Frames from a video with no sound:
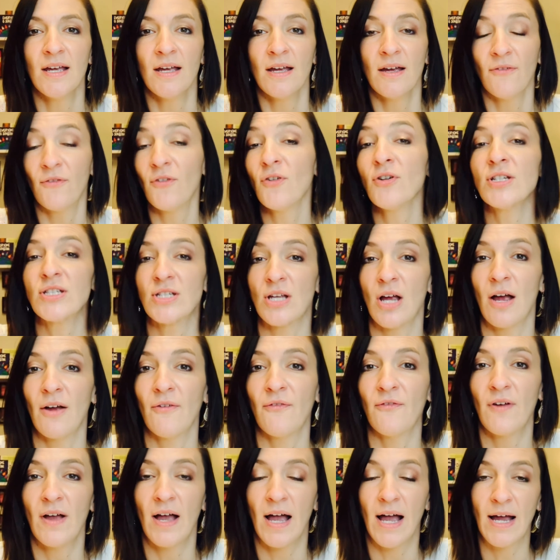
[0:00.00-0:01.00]
First
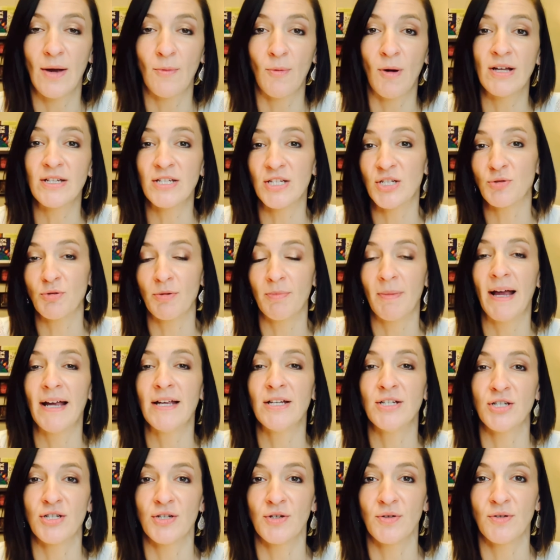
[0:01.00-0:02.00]
off, I wanted to
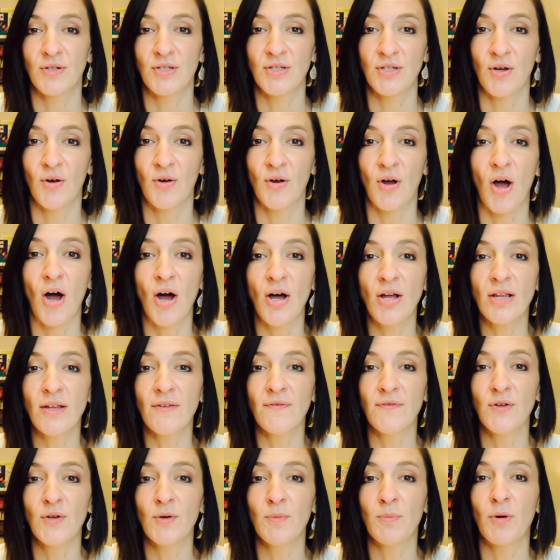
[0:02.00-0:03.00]
remind you, so all
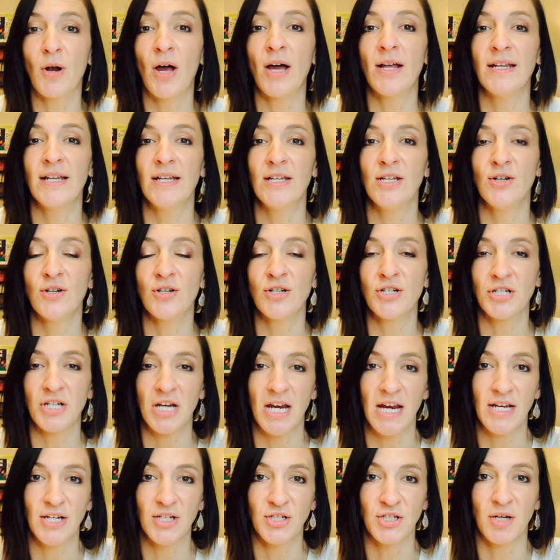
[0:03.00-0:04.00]
of you brought in your
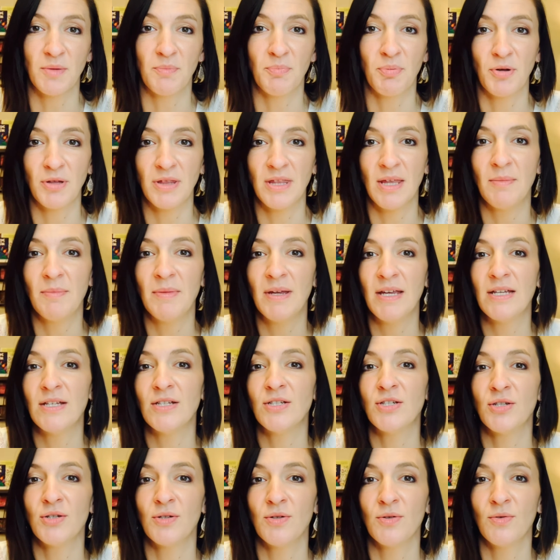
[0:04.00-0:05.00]
change and put them
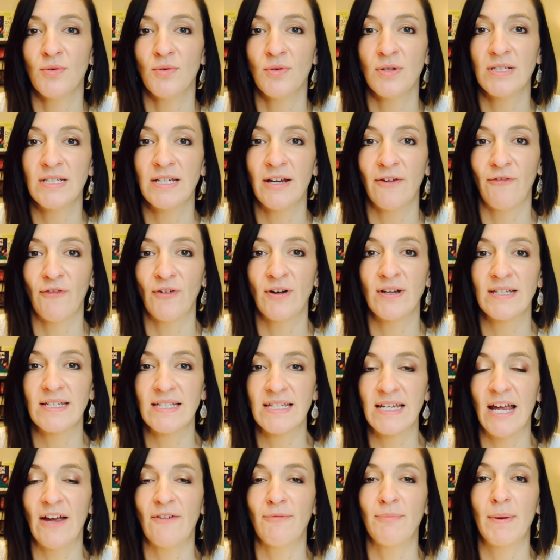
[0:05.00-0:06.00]
into different
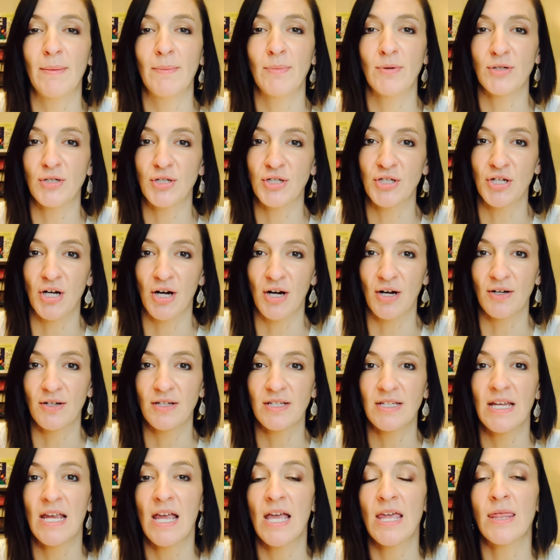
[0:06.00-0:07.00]
staff members'
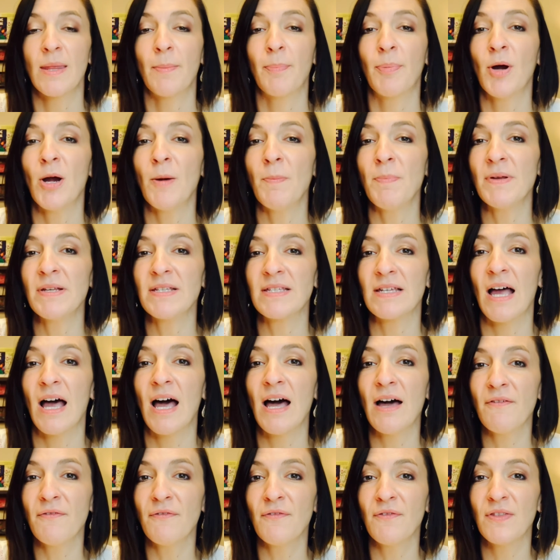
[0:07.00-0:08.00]
jars. The purpose
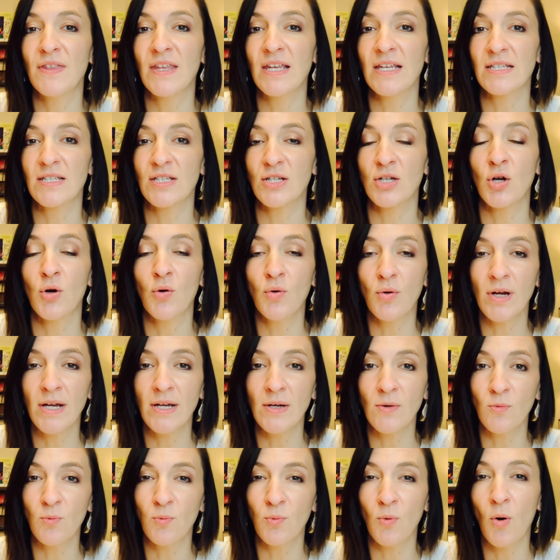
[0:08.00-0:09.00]
of this
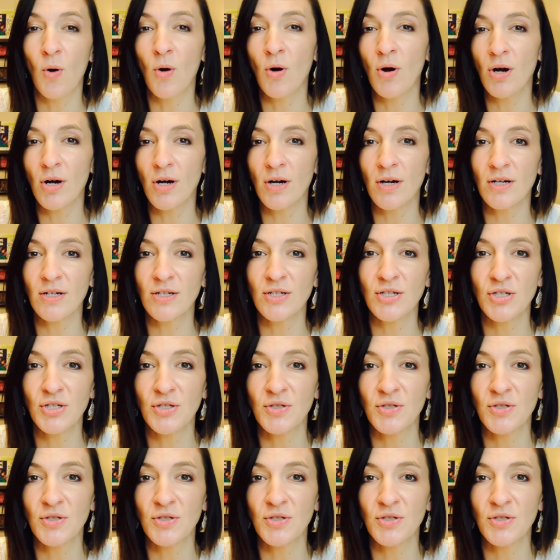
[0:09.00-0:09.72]
coin war